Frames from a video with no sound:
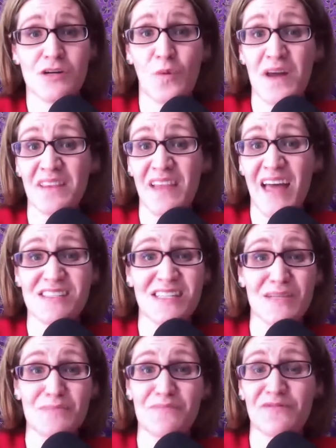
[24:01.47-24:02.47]
one last
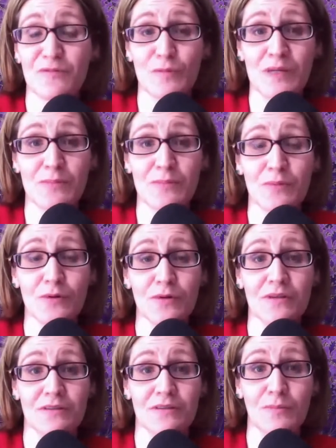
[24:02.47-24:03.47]
tip for people
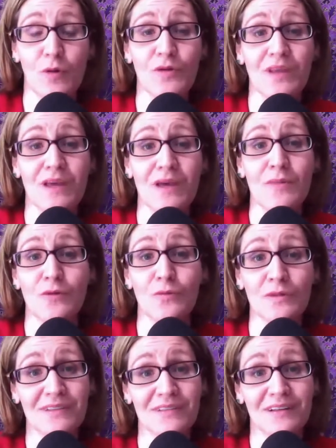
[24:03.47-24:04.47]
to support them in
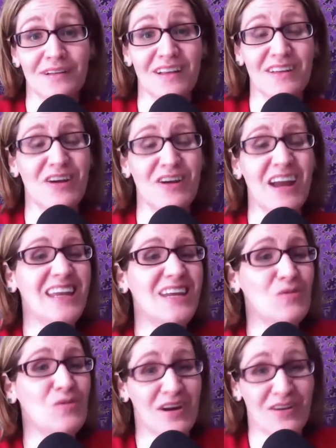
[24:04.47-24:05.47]
releasing clutter
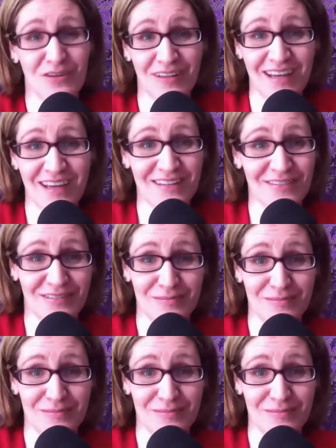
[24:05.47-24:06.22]
anywhere in their life?